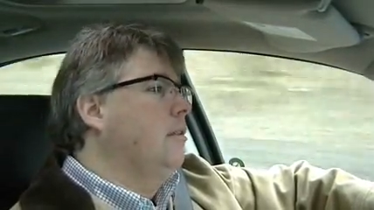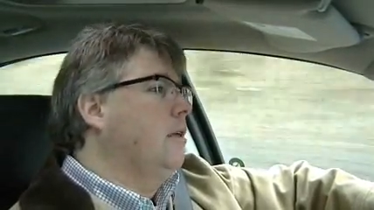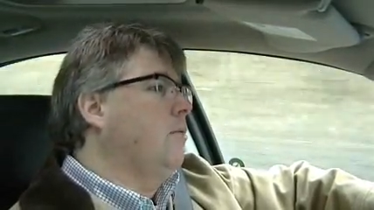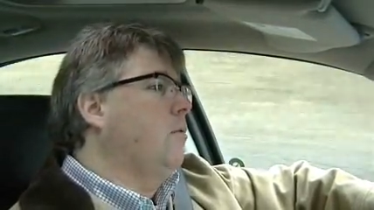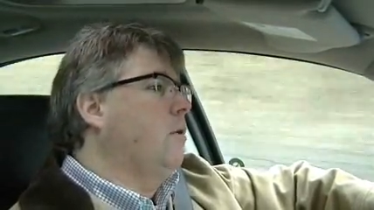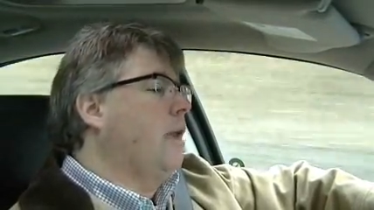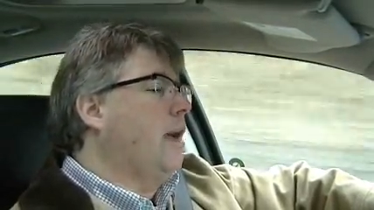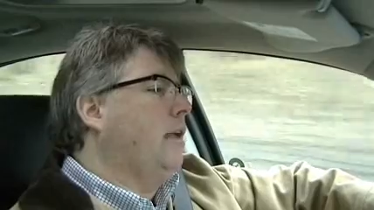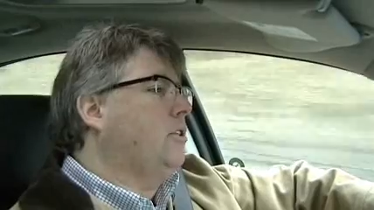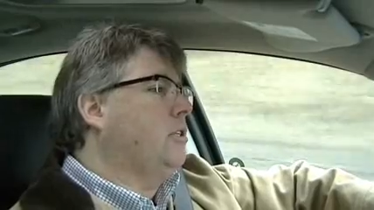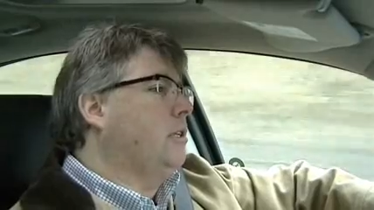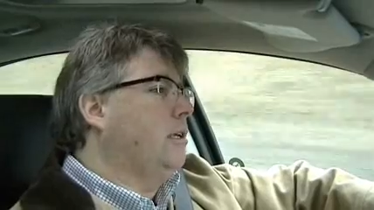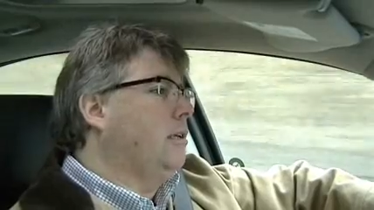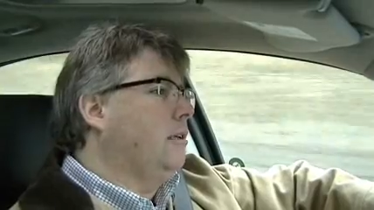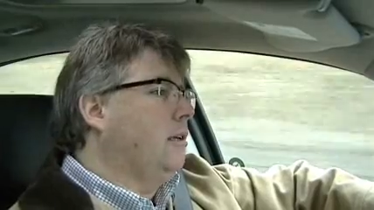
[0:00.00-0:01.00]
They won't
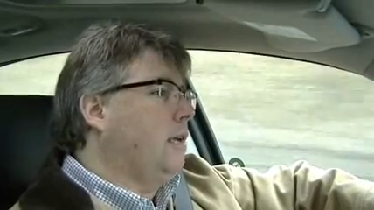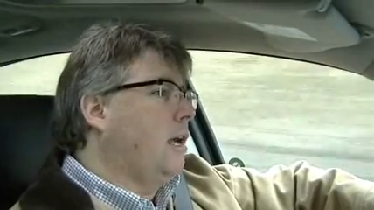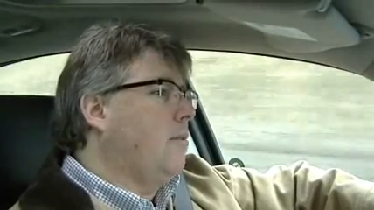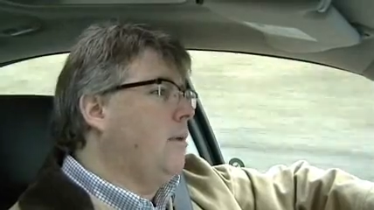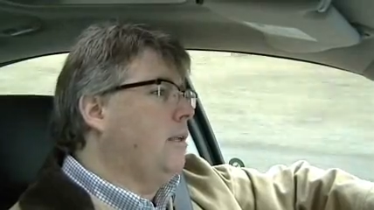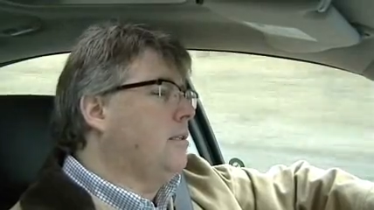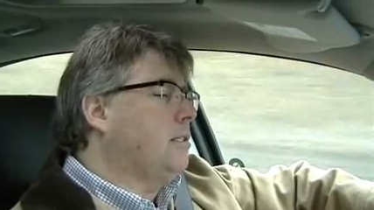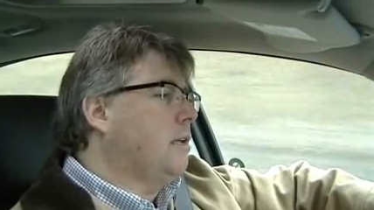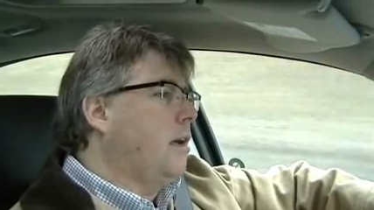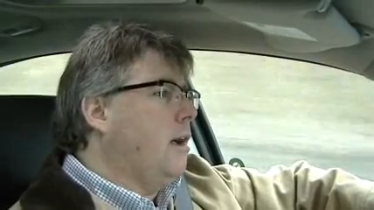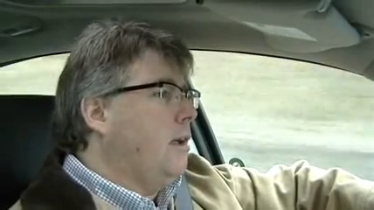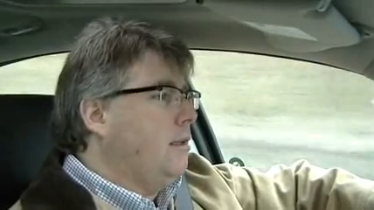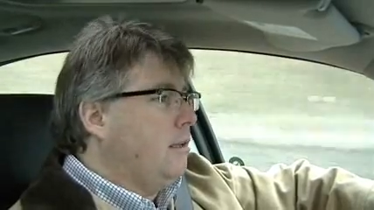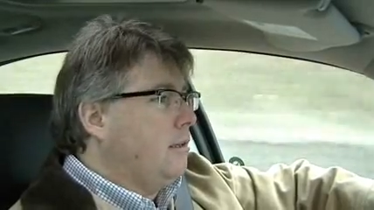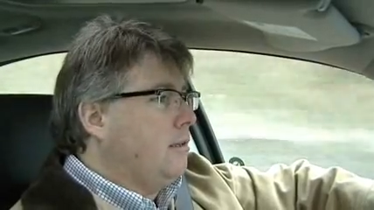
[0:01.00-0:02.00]
actually come
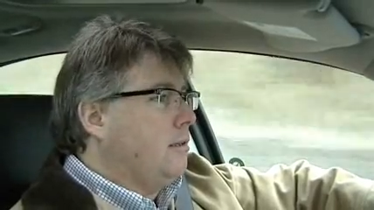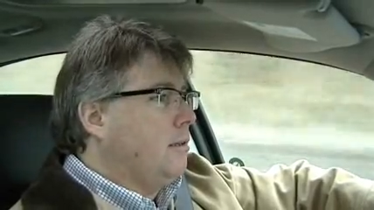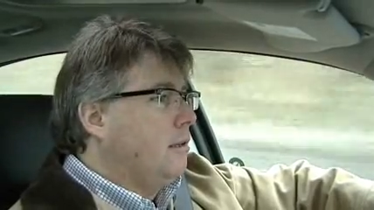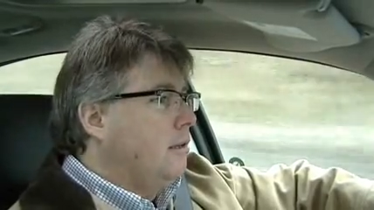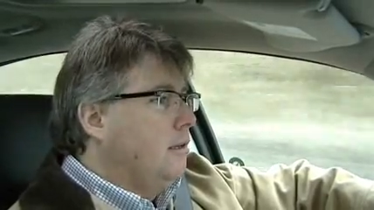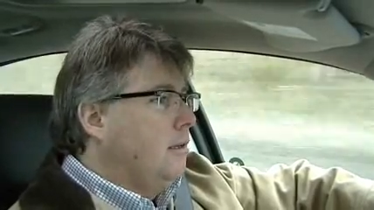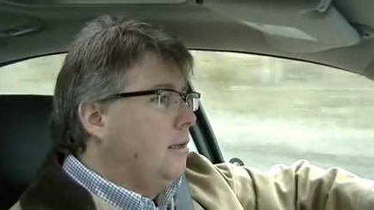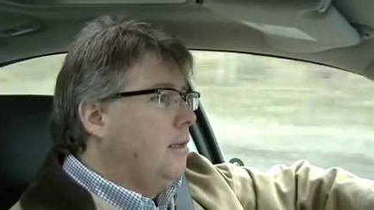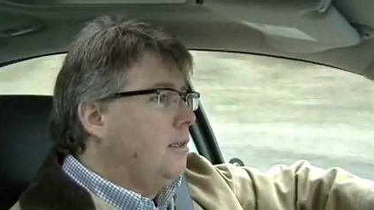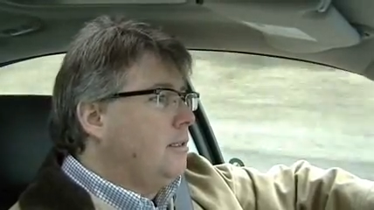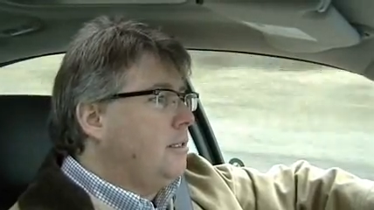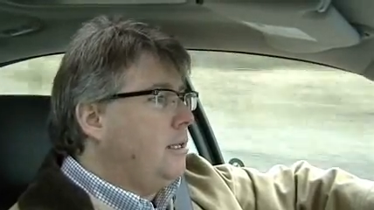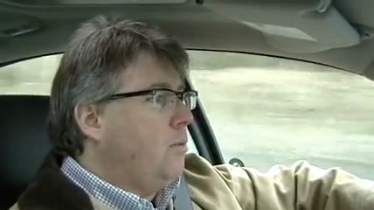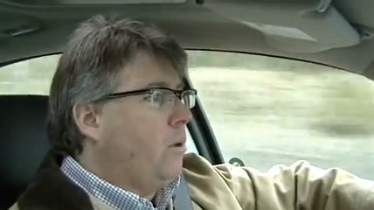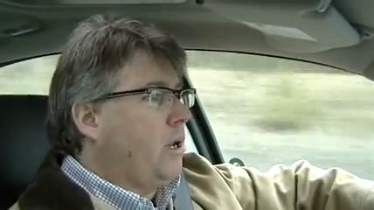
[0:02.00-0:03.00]
inside
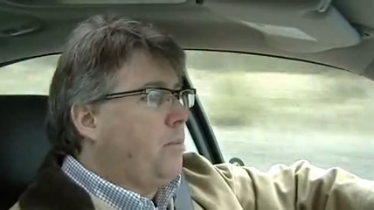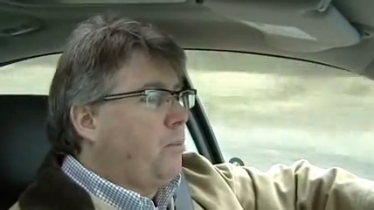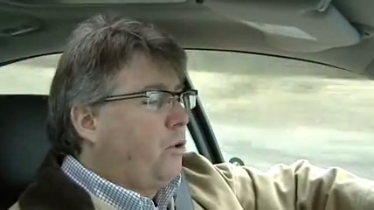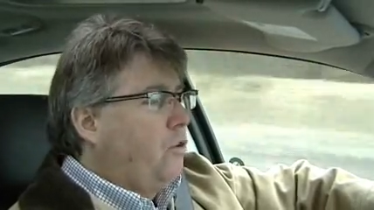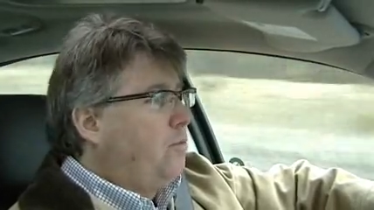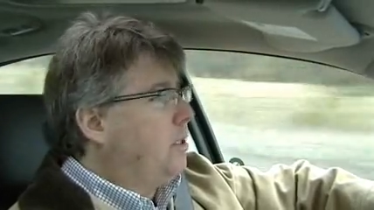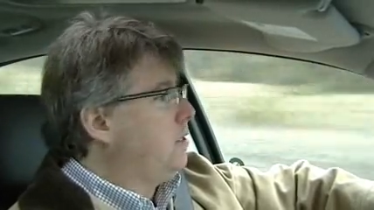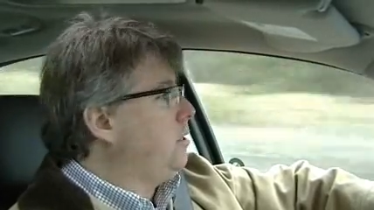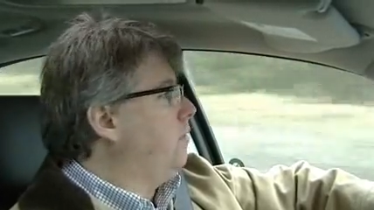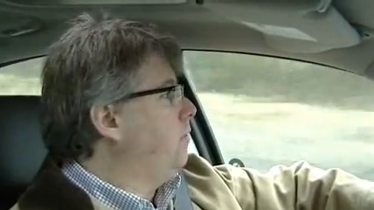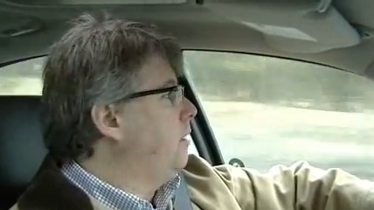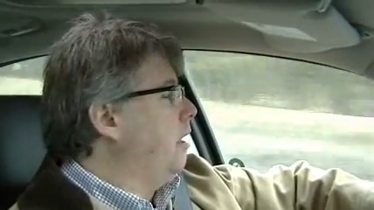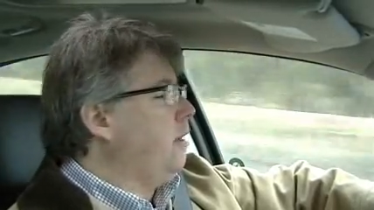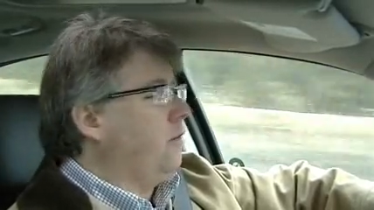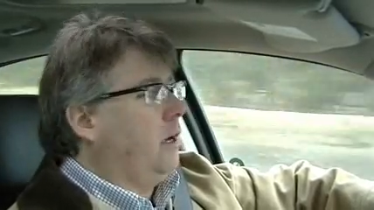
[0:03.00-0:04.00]
and see what improvements
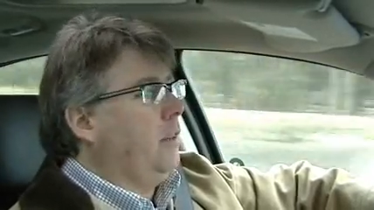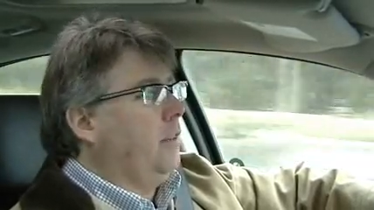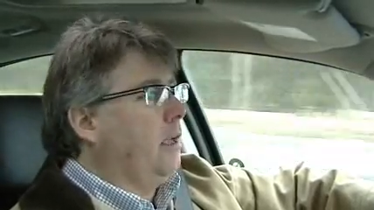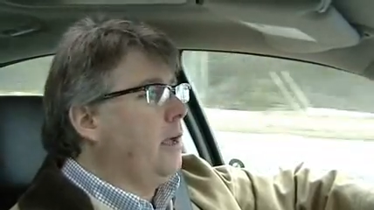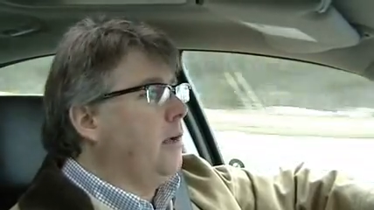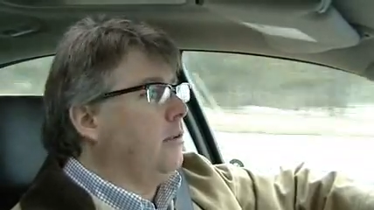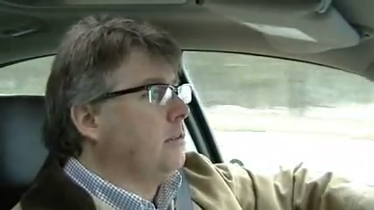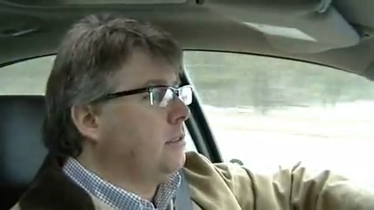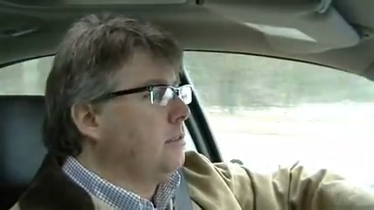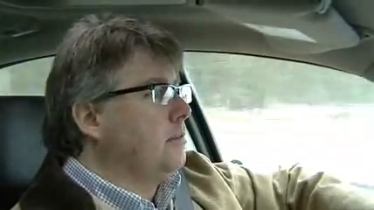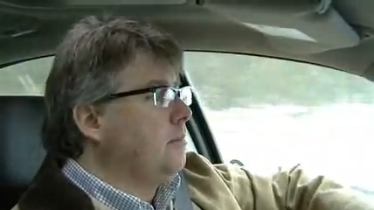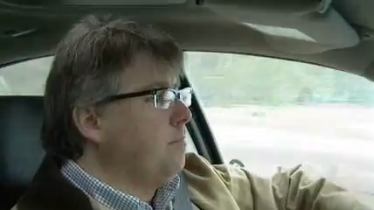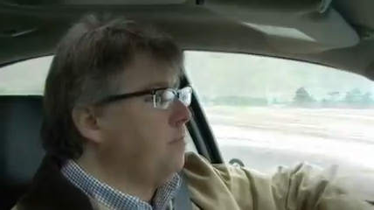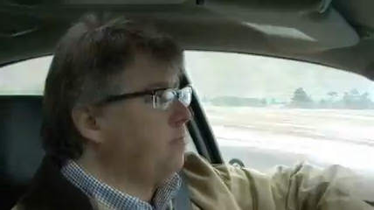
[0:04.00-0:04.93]
you've done or anything else.